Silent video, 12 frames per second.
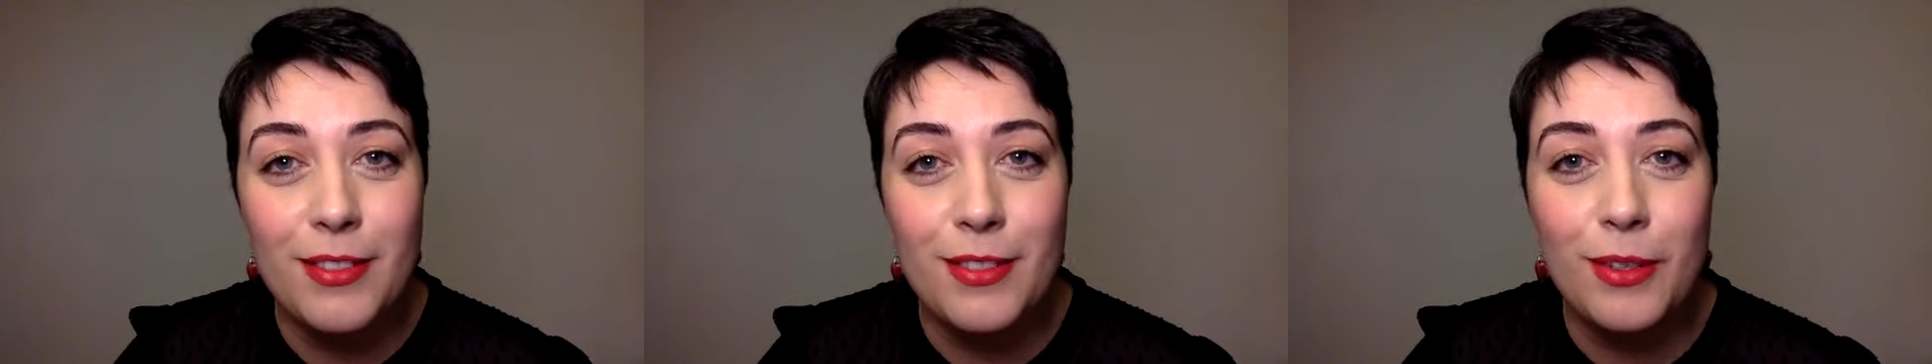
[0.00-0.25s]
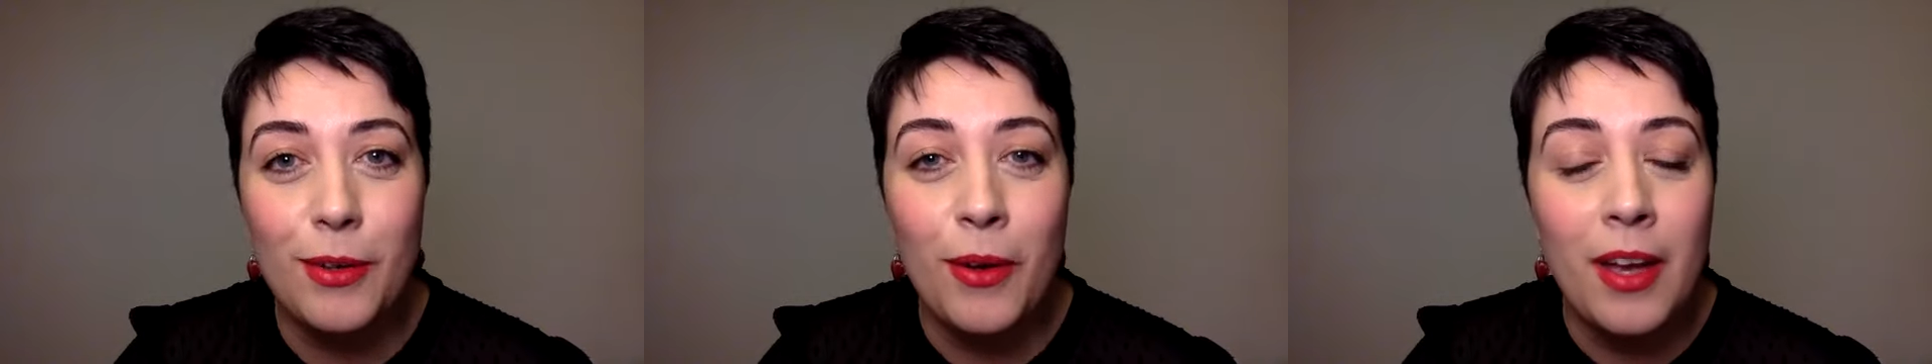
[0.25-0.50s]

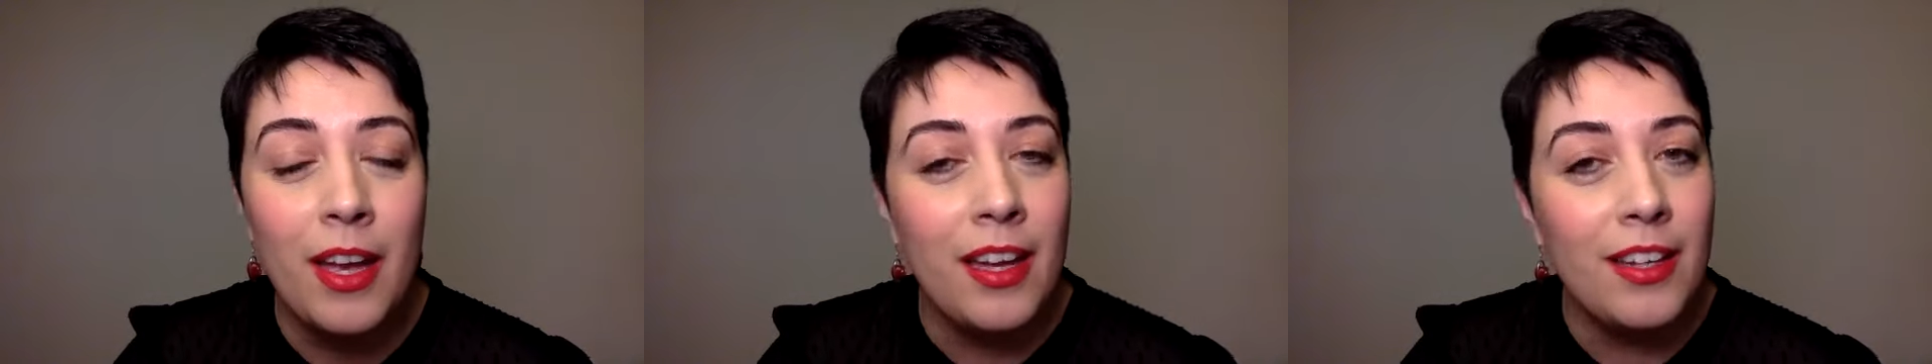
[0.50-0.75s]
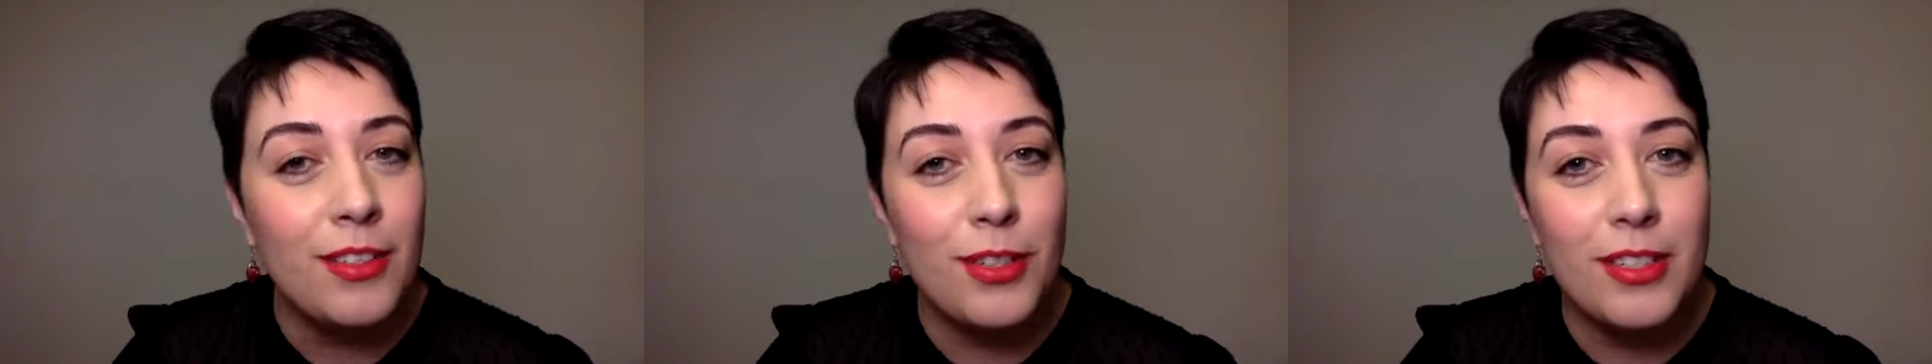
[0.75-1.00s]
So
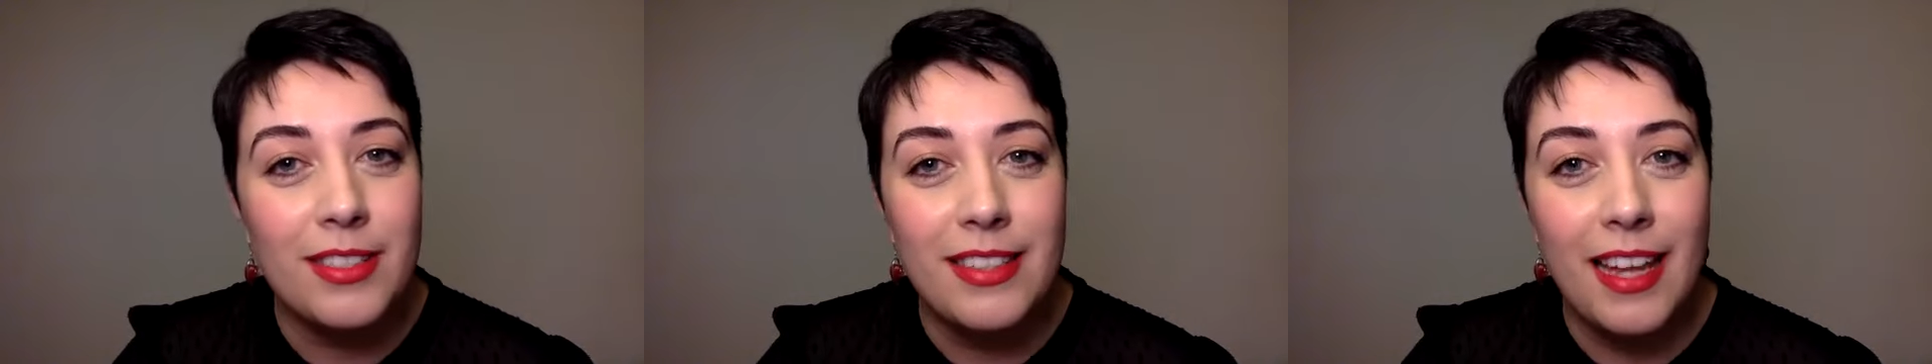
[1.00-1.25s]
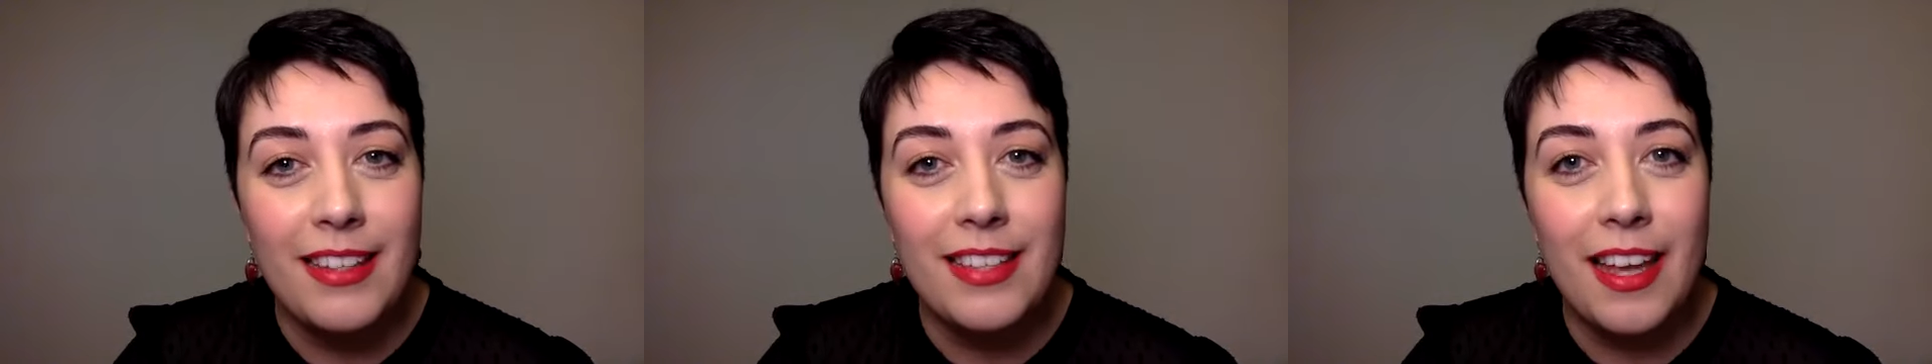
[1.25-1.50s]
just
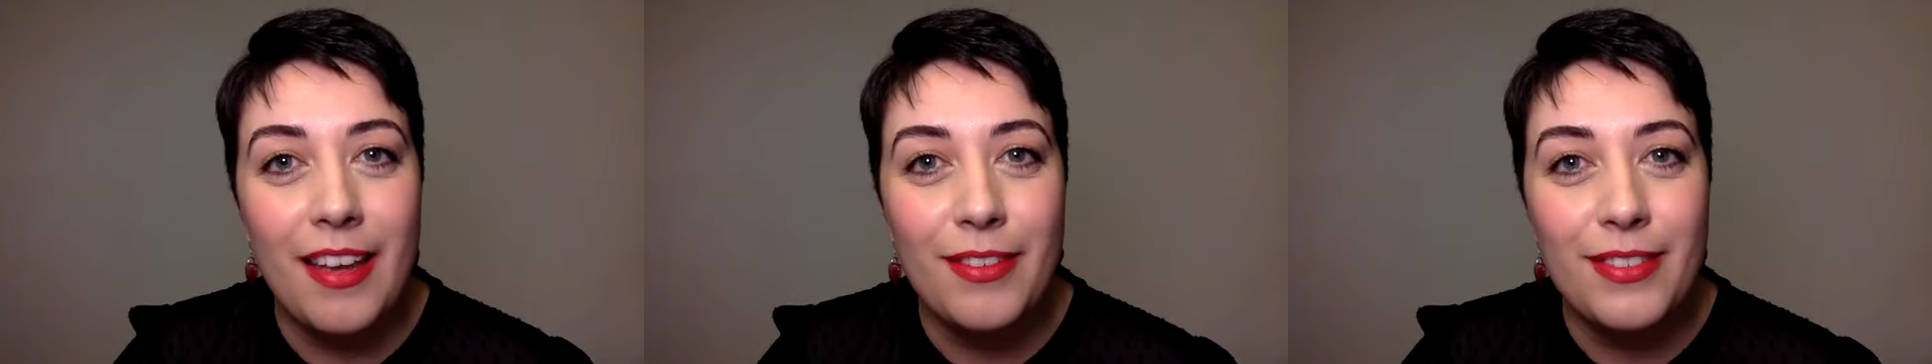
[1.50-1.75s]
stay safe.